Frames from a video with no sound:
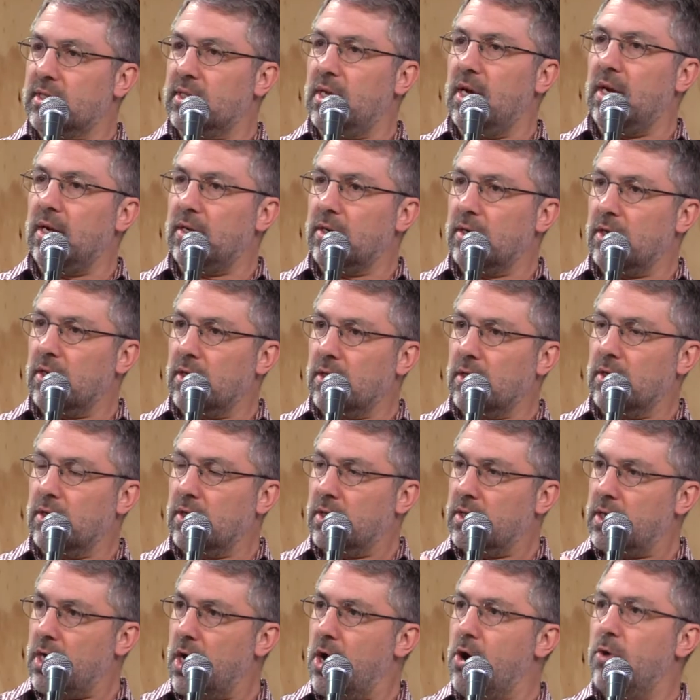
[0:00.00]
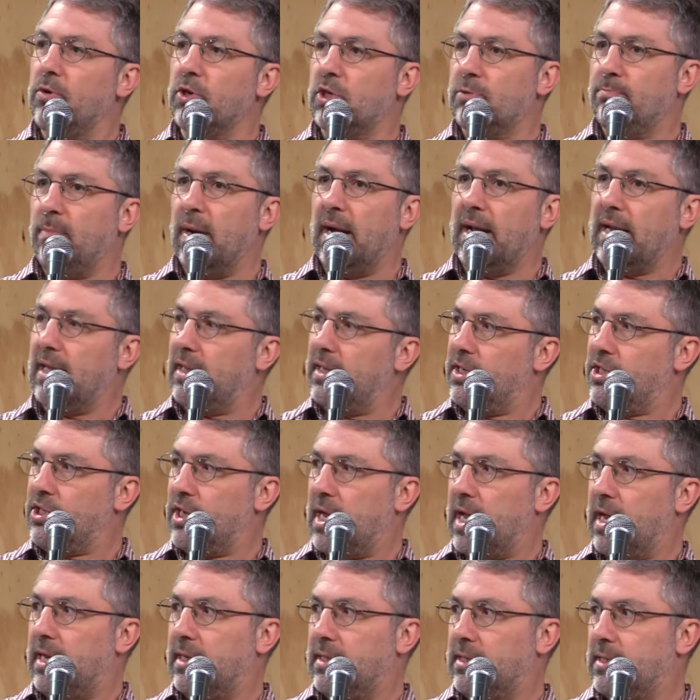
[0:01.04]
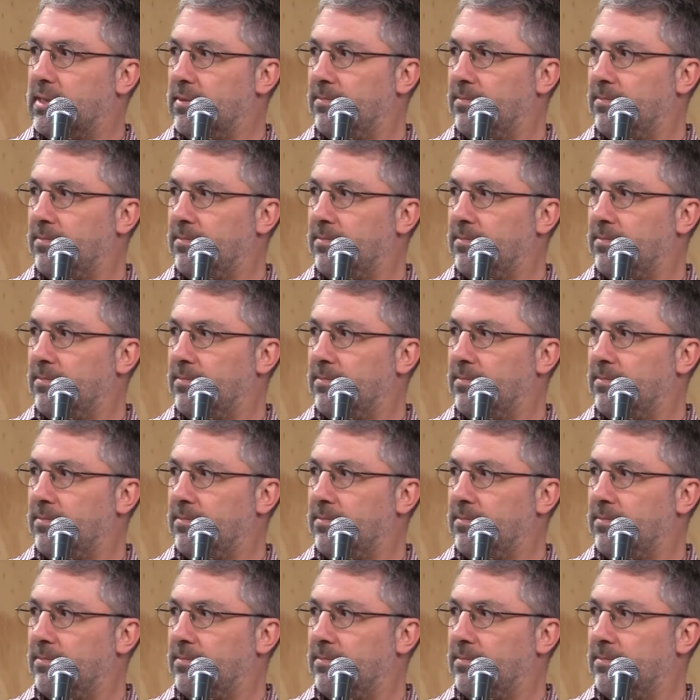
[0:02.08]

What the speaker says: not coach by cliches.